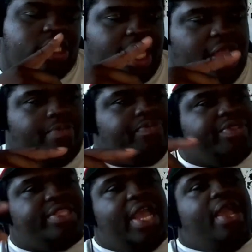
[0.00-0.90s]
Damn.
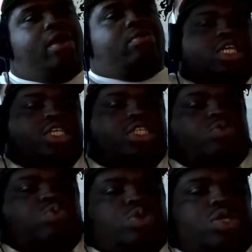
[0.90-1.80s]
Leah's
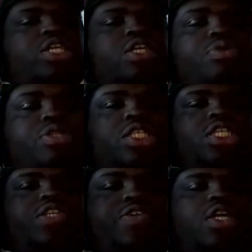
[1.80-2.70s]
really good with the
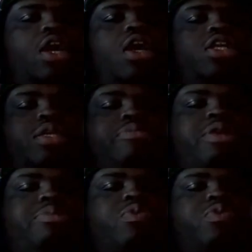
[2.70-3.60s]
secrets. RT
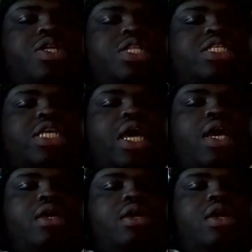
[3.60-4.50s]
made me really
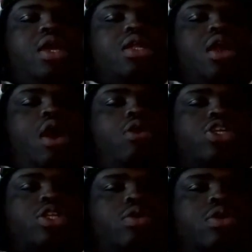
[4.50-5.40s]
sad, and
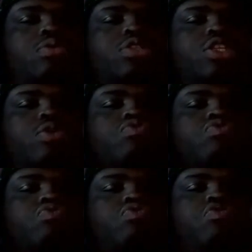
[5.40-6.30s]
Oshinoko did a
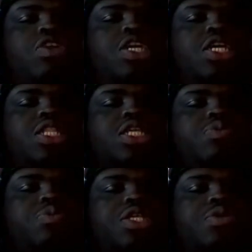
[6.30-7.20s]
really,
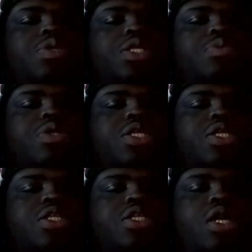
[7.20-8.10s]
really, really, really
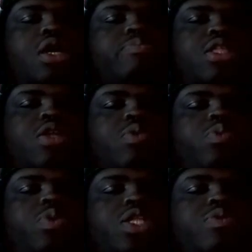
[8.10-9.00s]
good job. Did a
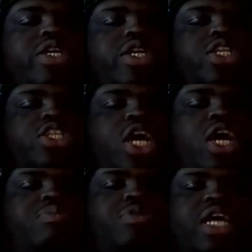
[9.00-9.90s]
really, really good
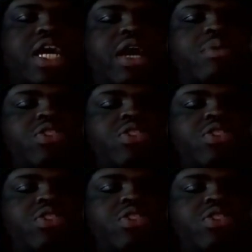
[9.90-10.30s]
job with that